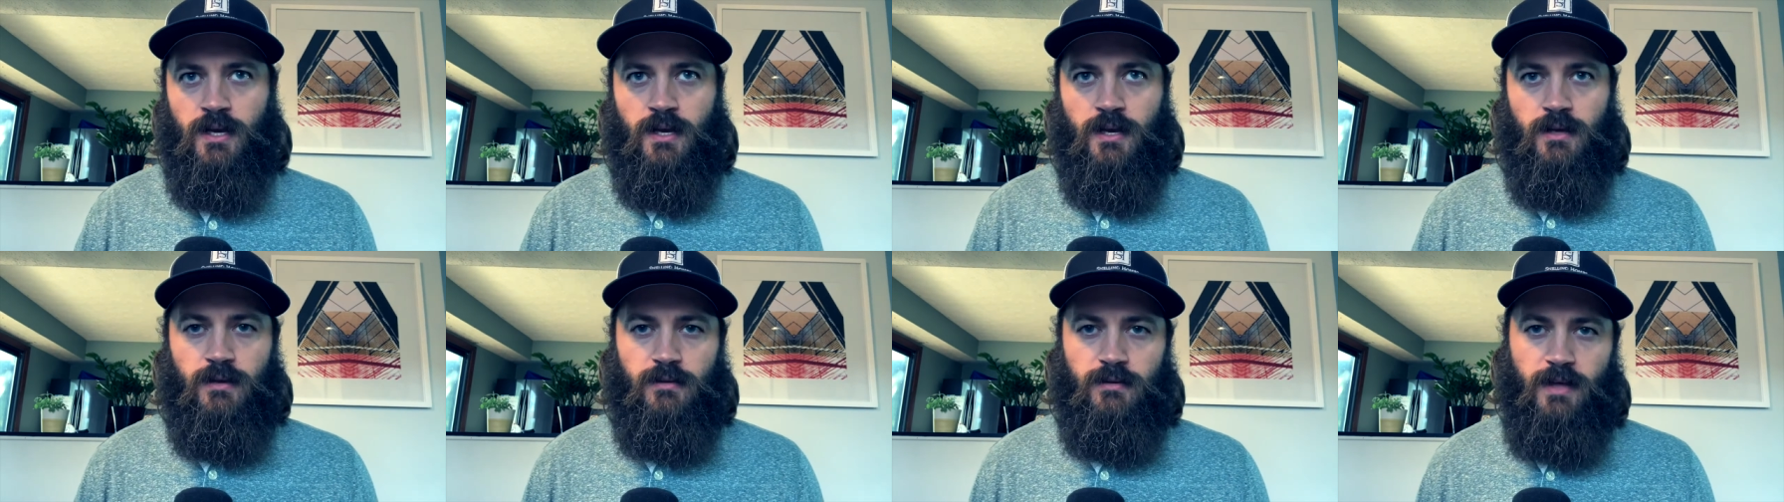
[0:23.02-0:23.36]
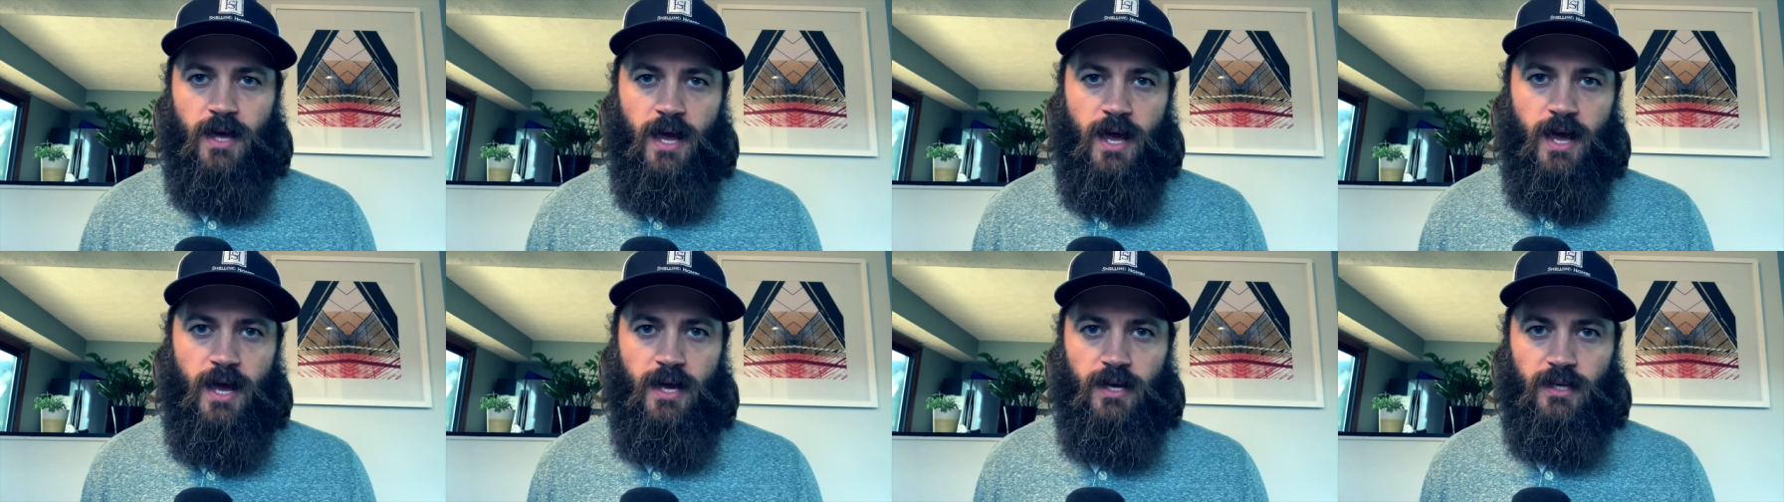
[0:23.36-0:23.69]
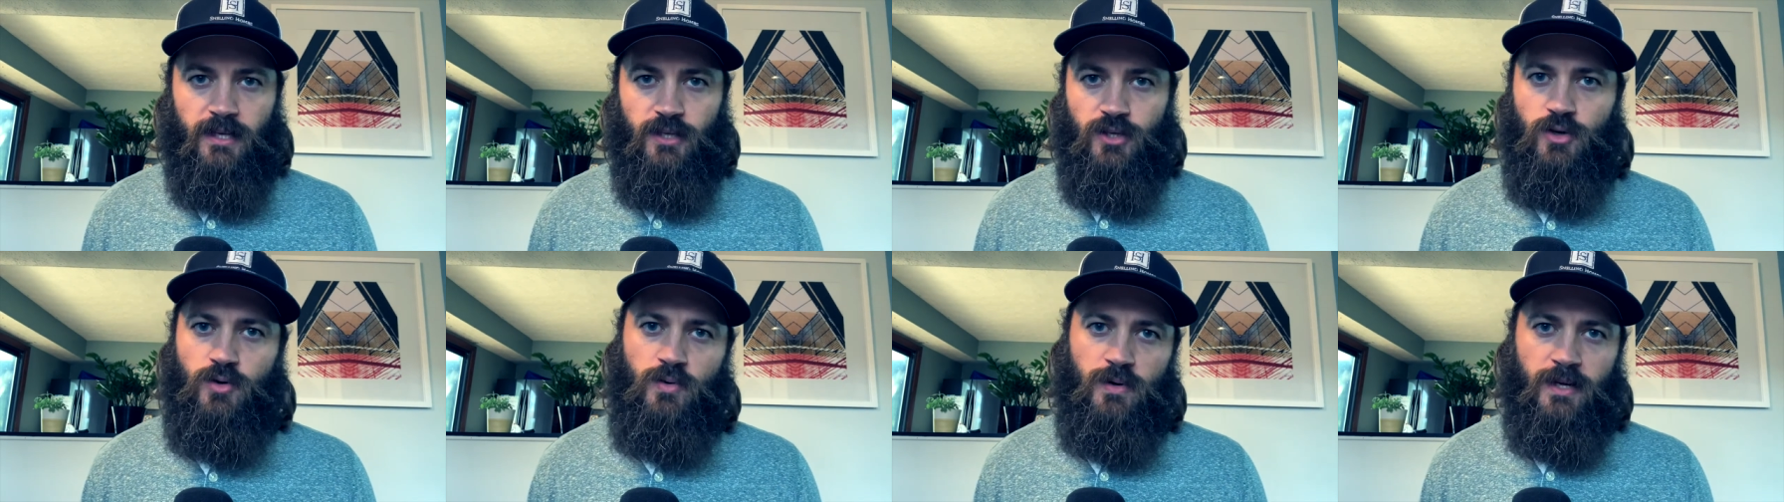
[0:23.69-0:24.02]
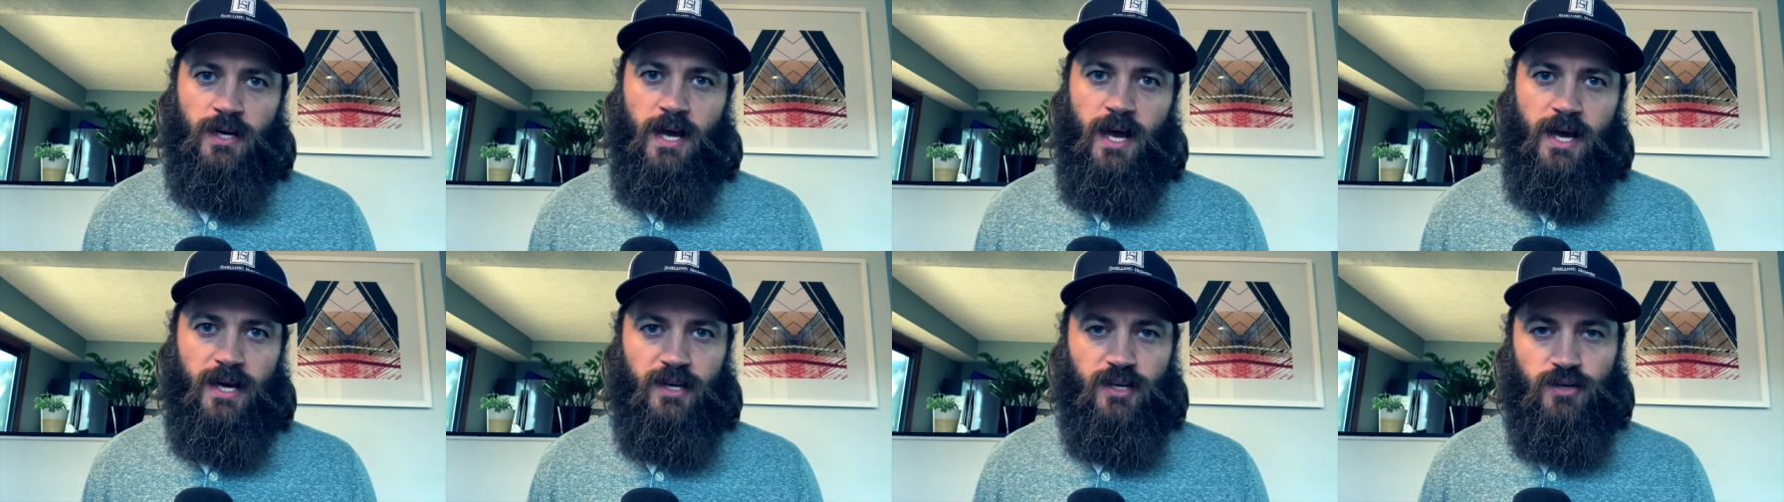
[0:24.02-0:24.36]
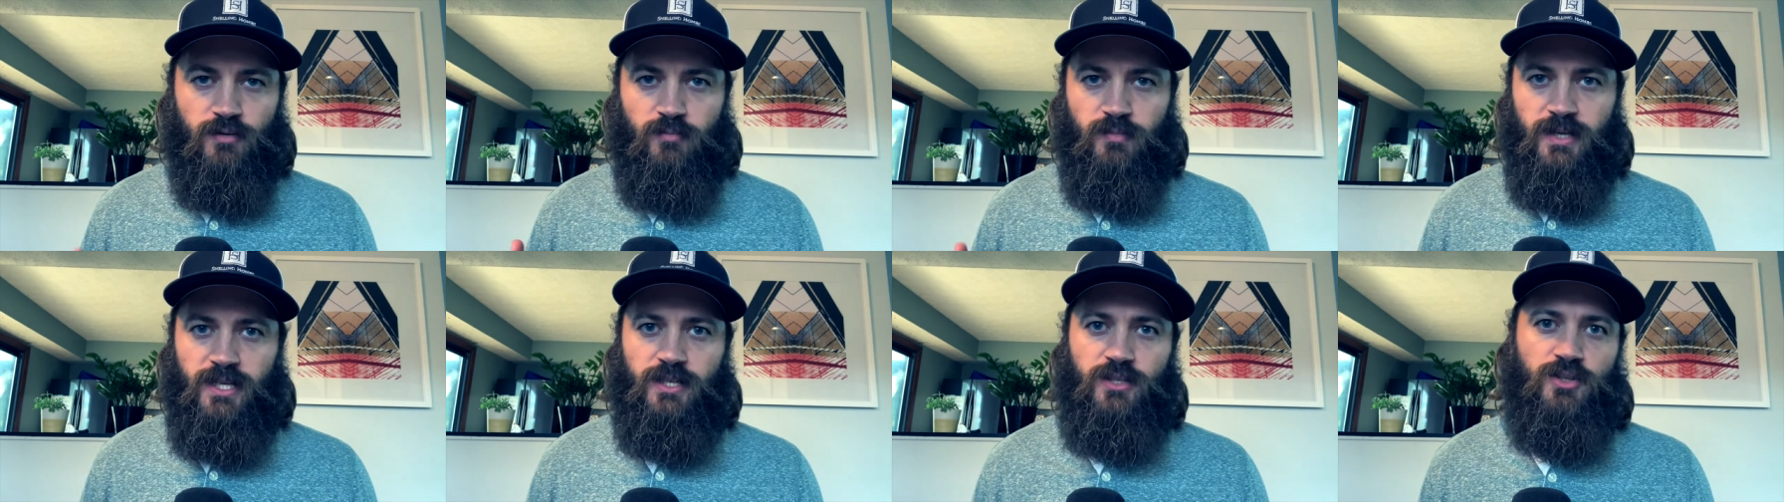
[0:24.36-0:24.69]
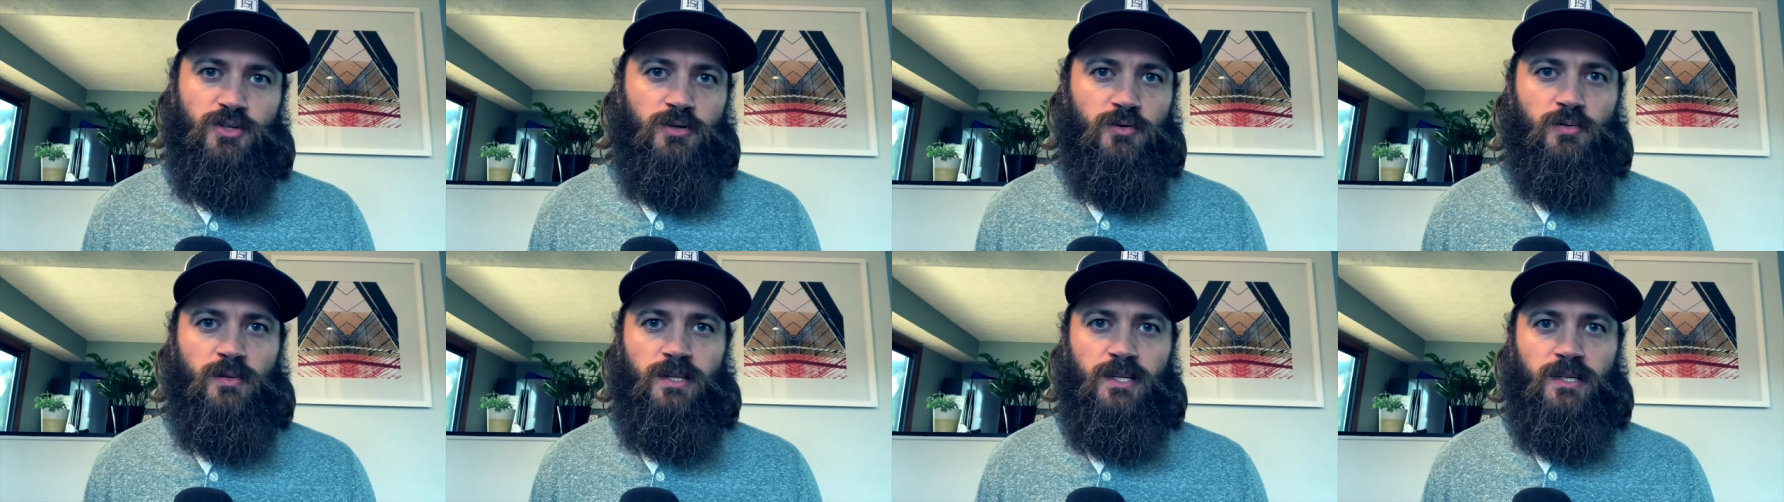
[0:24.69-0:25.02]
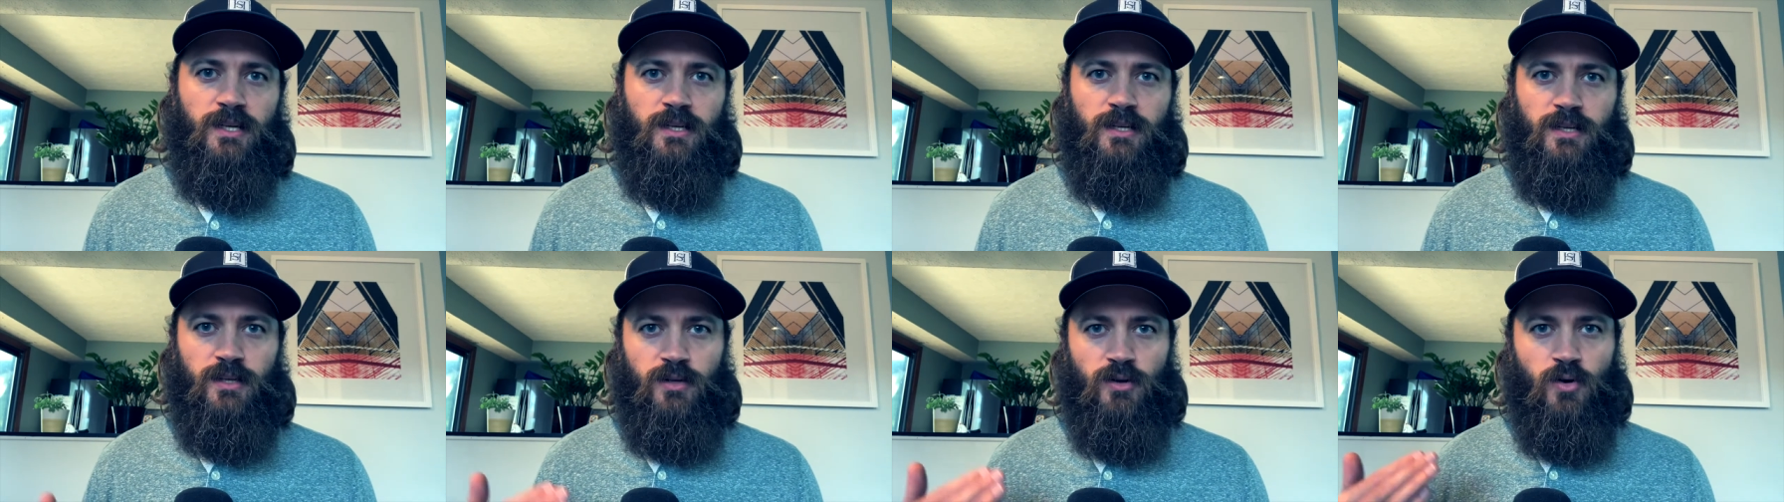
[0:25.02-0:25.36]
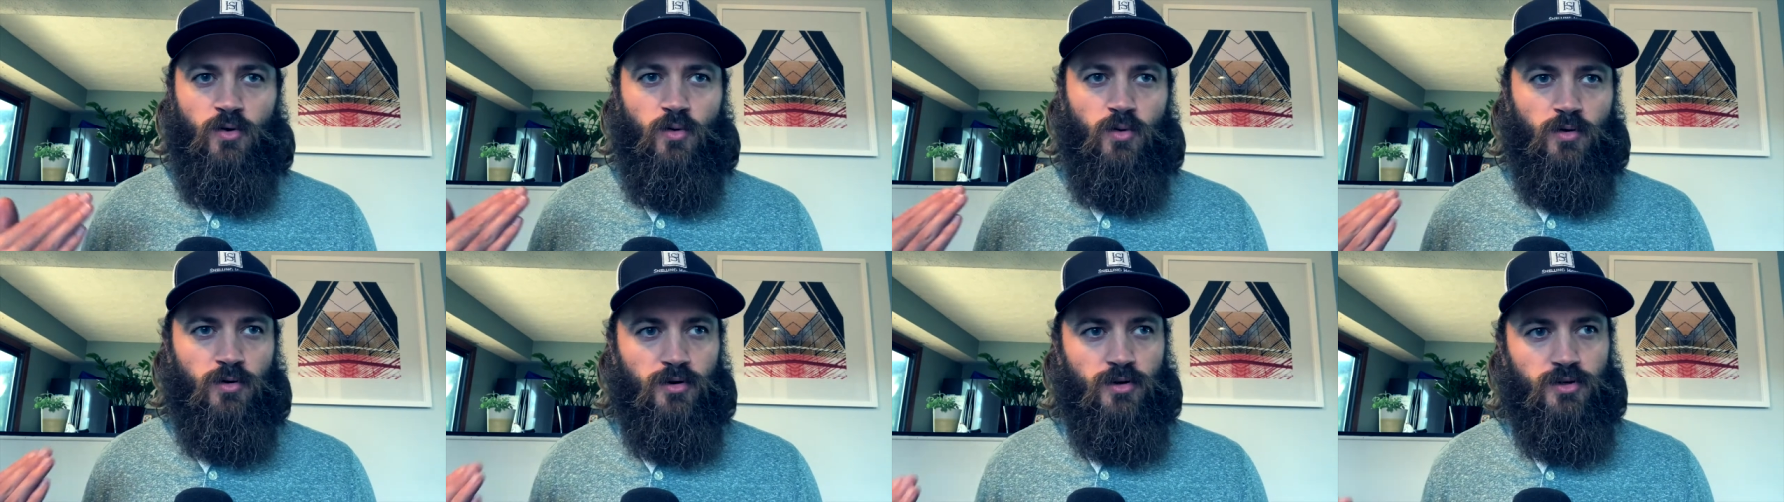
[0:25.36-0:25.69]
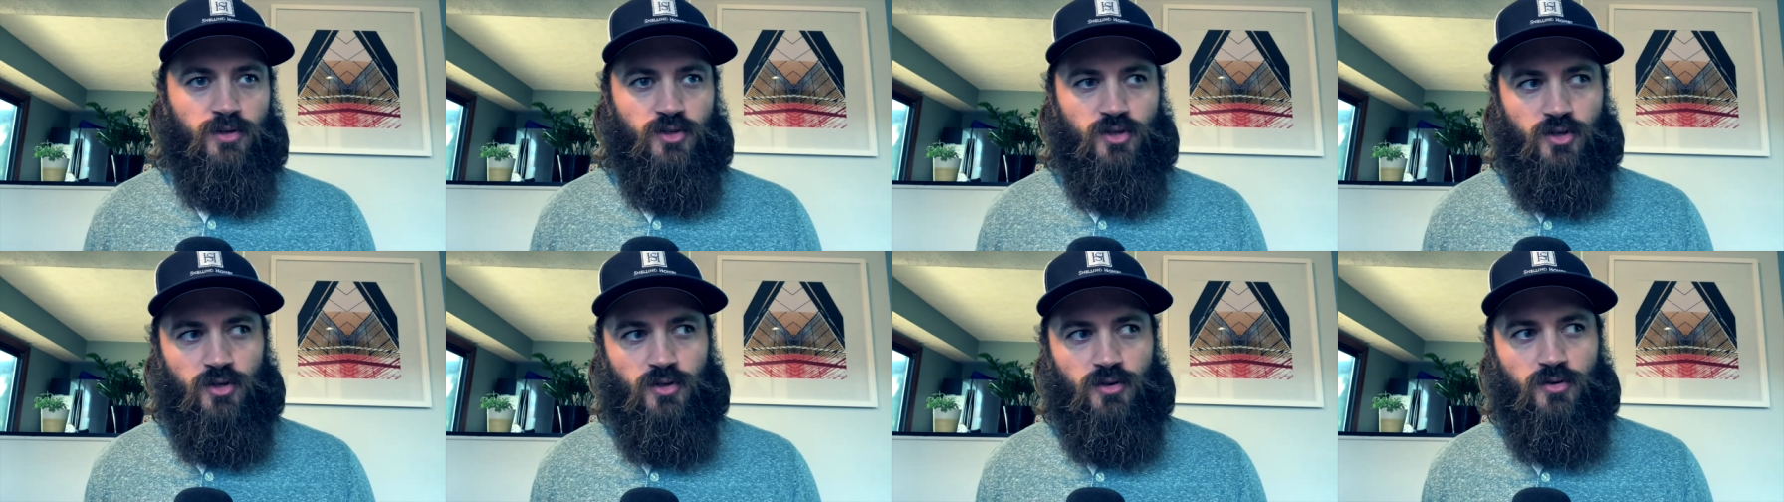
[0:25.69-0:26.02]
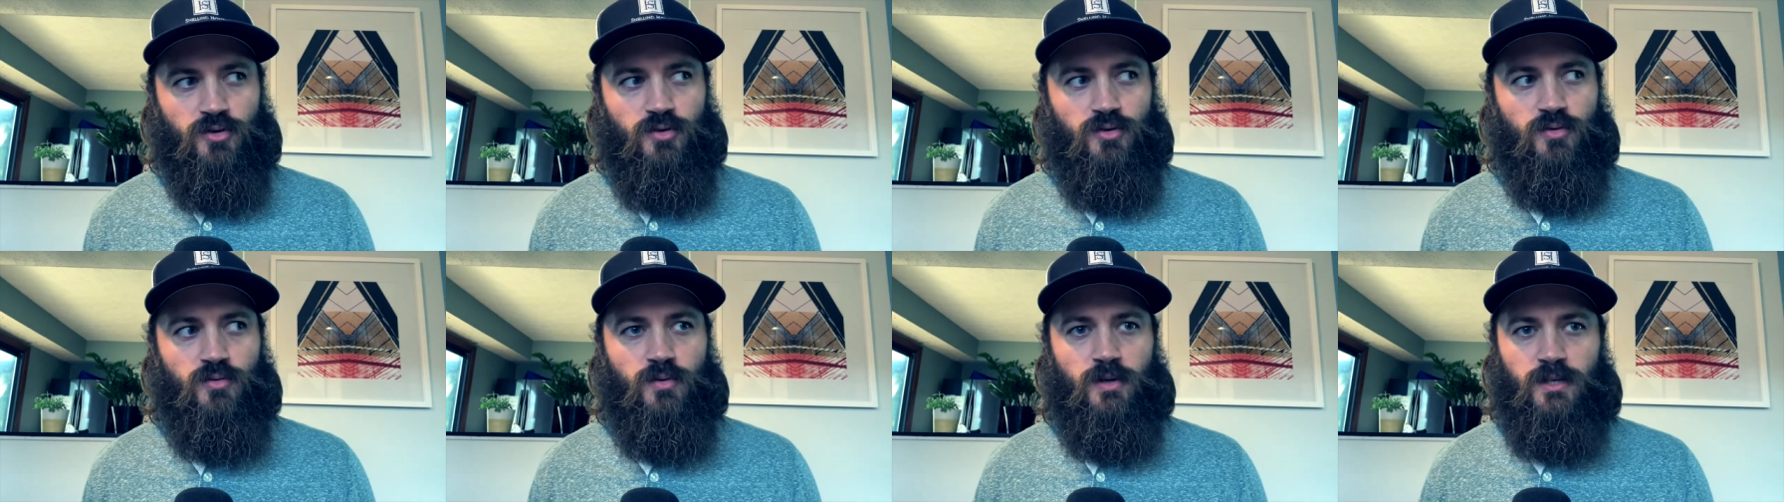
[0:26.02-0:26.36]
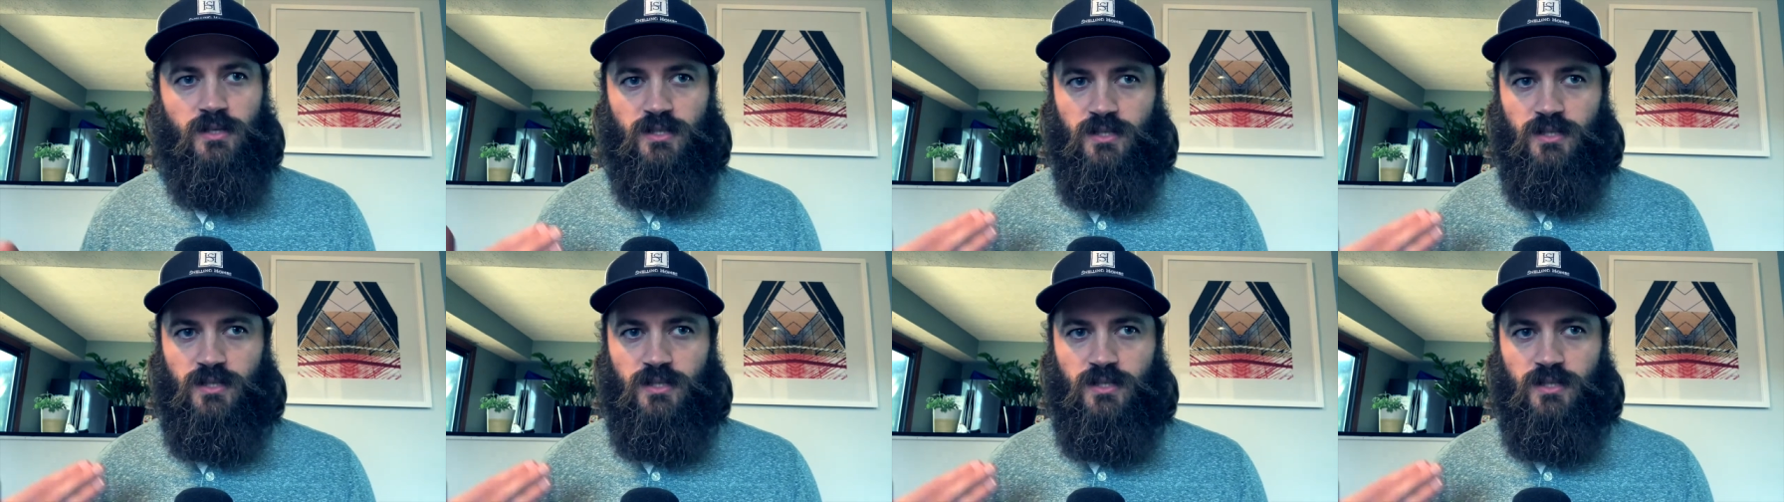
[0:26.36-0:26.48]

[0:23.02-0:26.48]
that you and I could be doing in order to